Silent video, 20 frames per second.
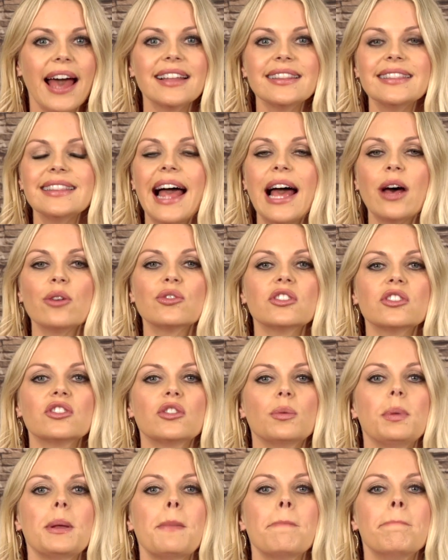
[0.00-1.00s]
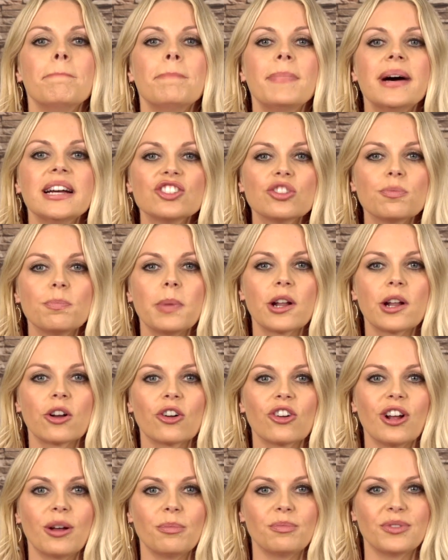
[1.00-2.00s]
allows it to be much
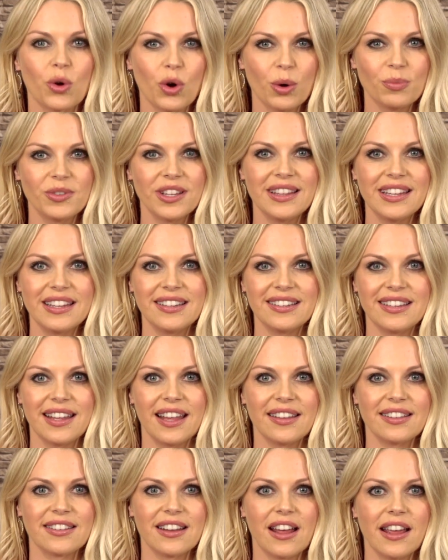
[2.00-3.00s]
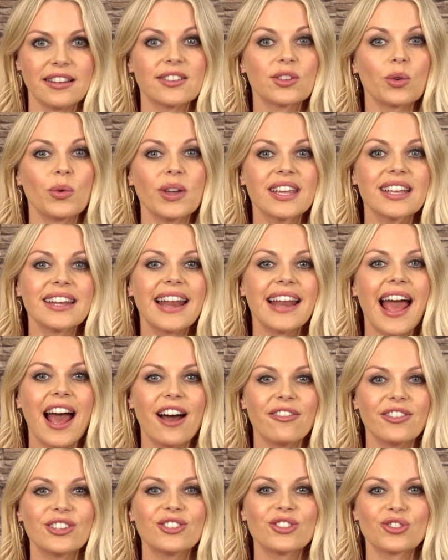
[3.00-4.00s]
better absorbed in the intestine, so it can
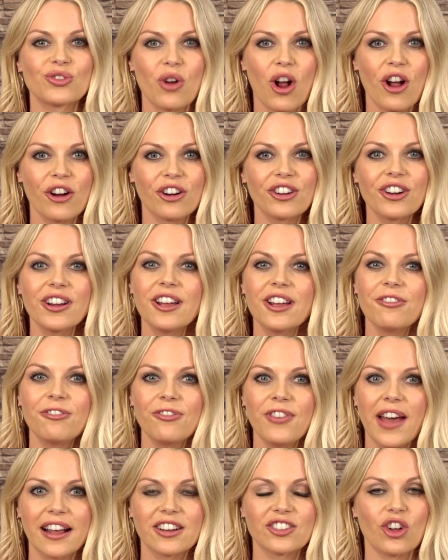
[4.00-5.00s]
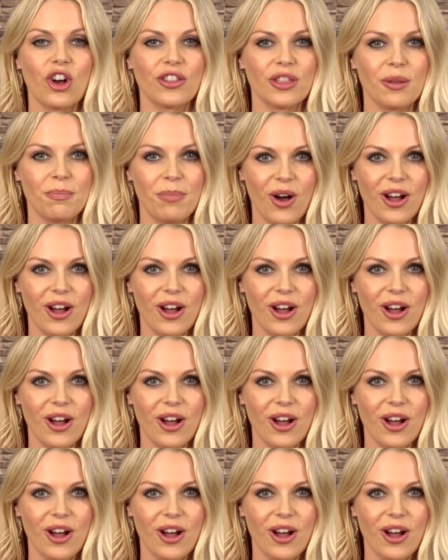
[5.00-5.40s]
have a stronger effect on the